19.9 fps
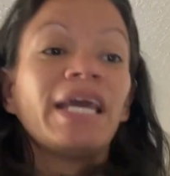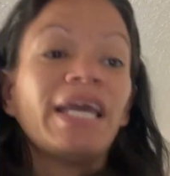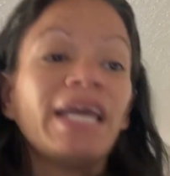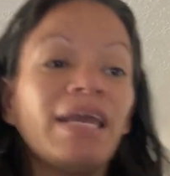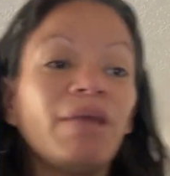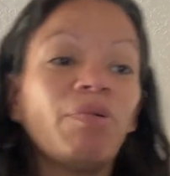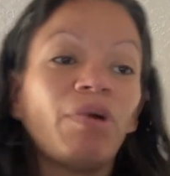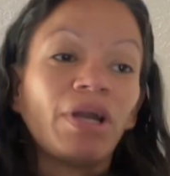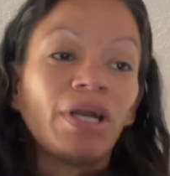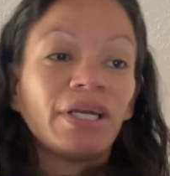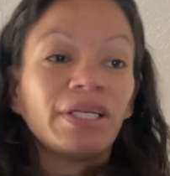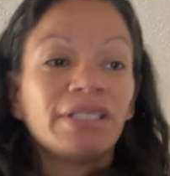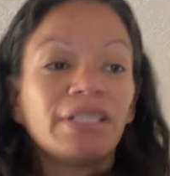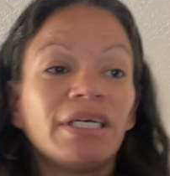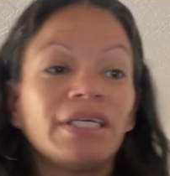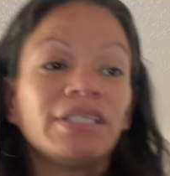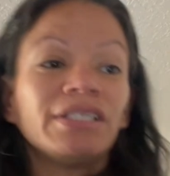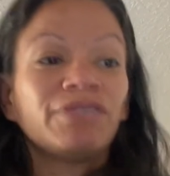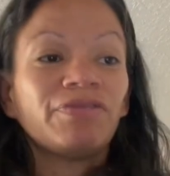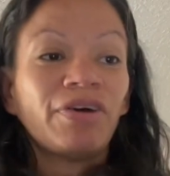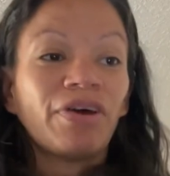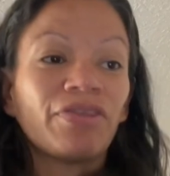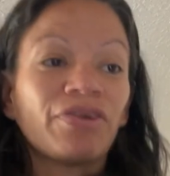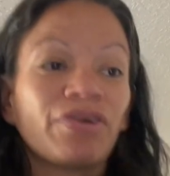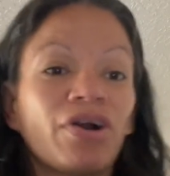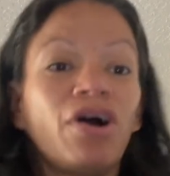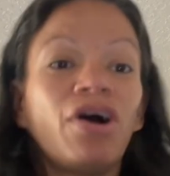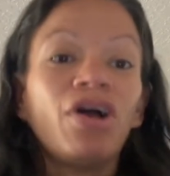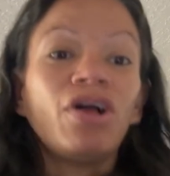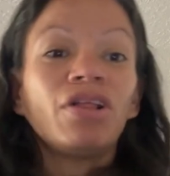he wanted to tell his
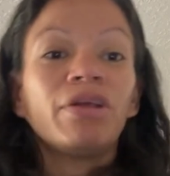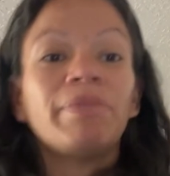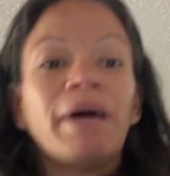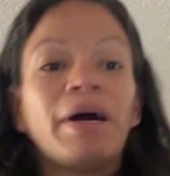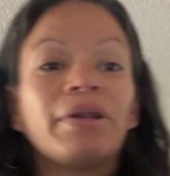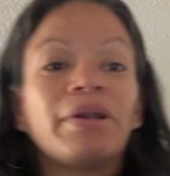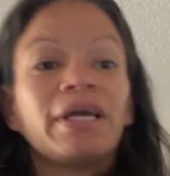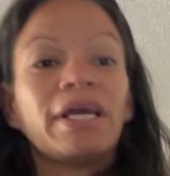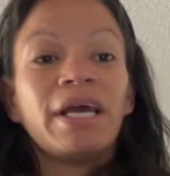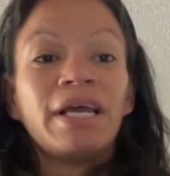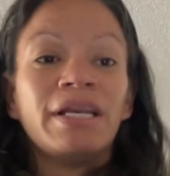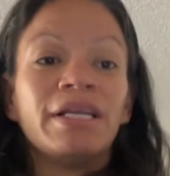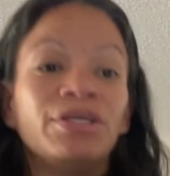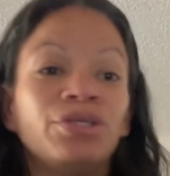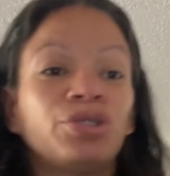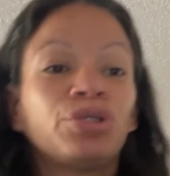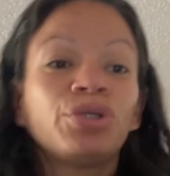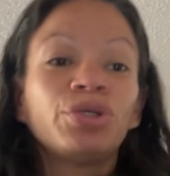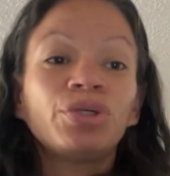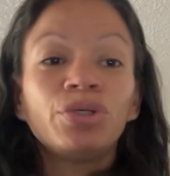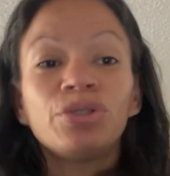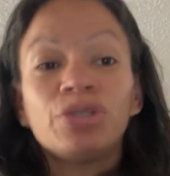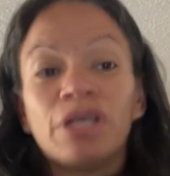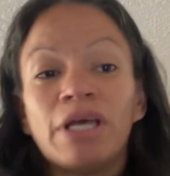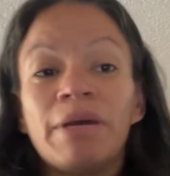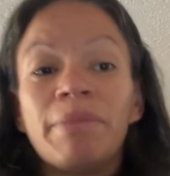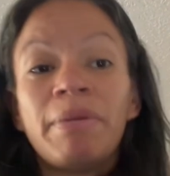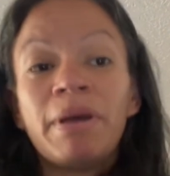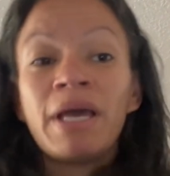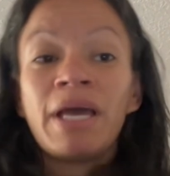father all about it and introduce
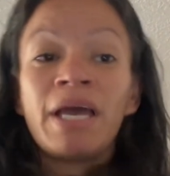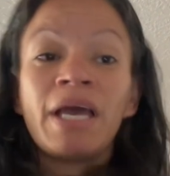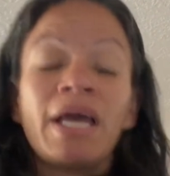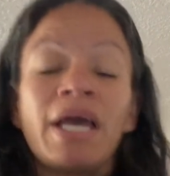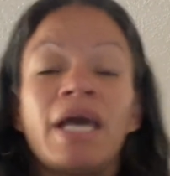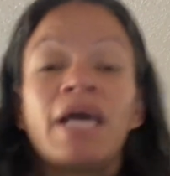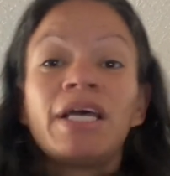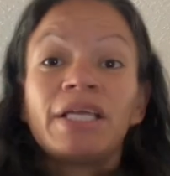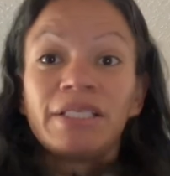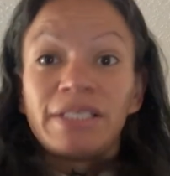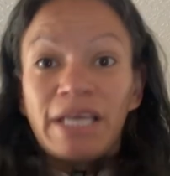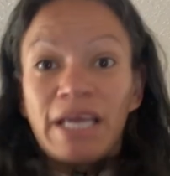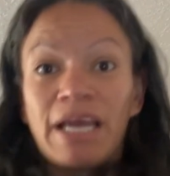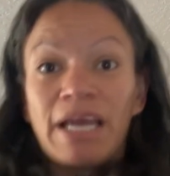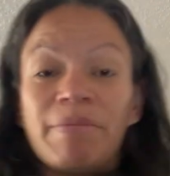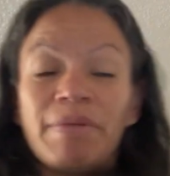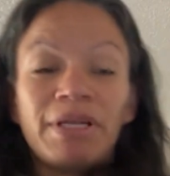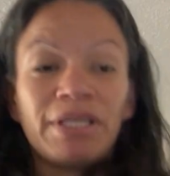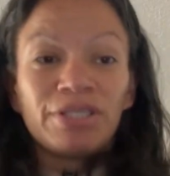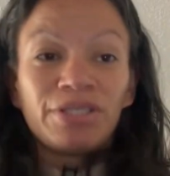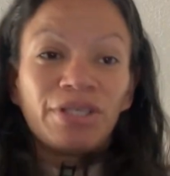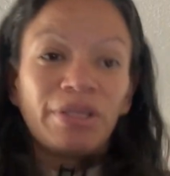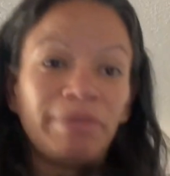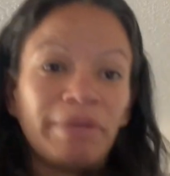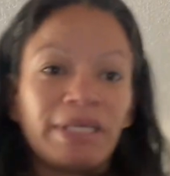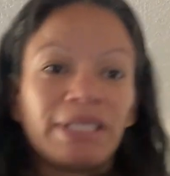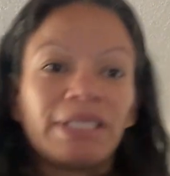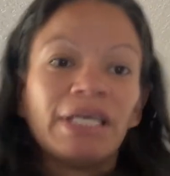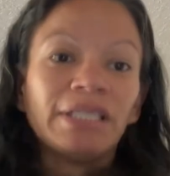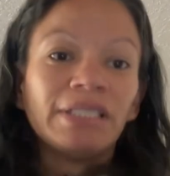him to Ammon. So that
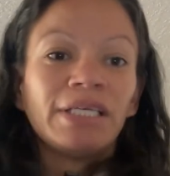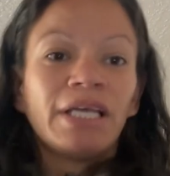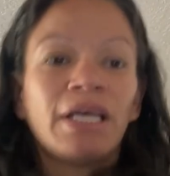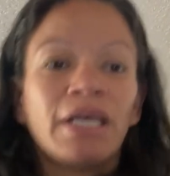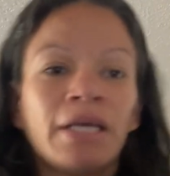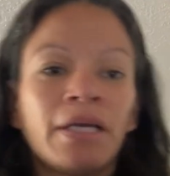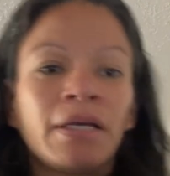makes sense.